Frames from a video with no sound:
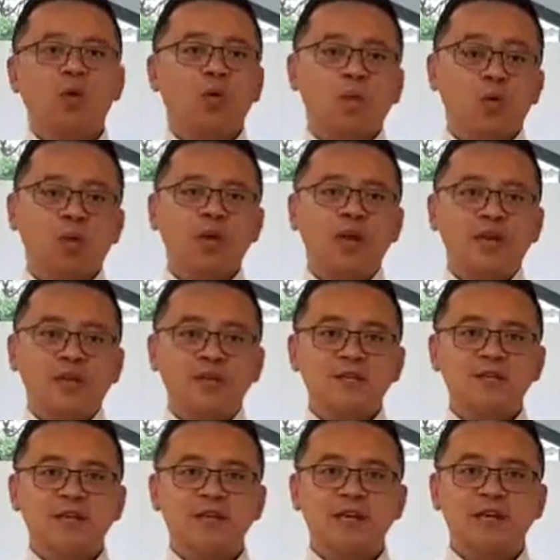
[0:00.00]
what
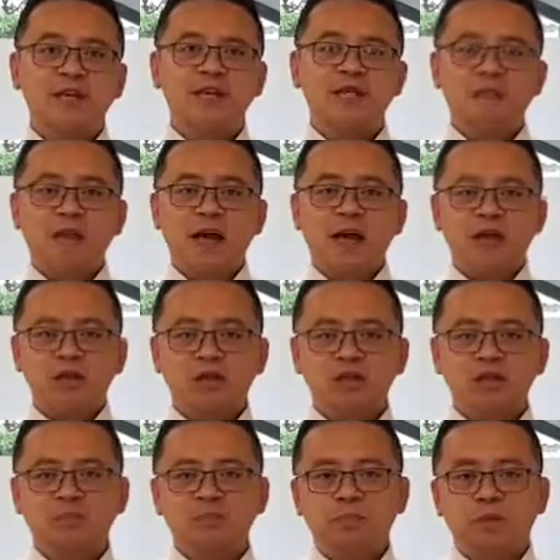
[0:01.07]
is a Spanish
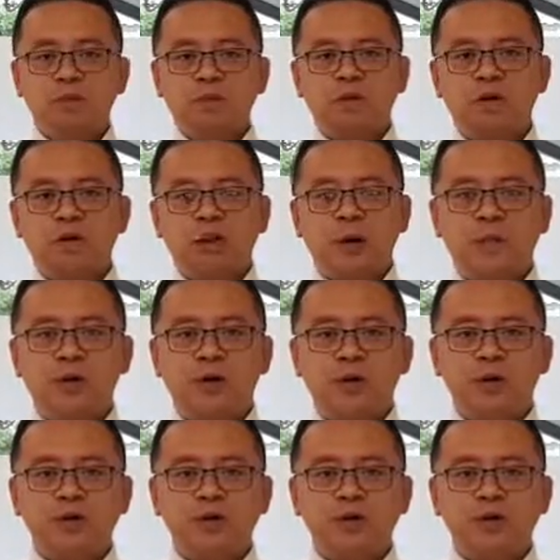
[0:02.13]
portfolio bond.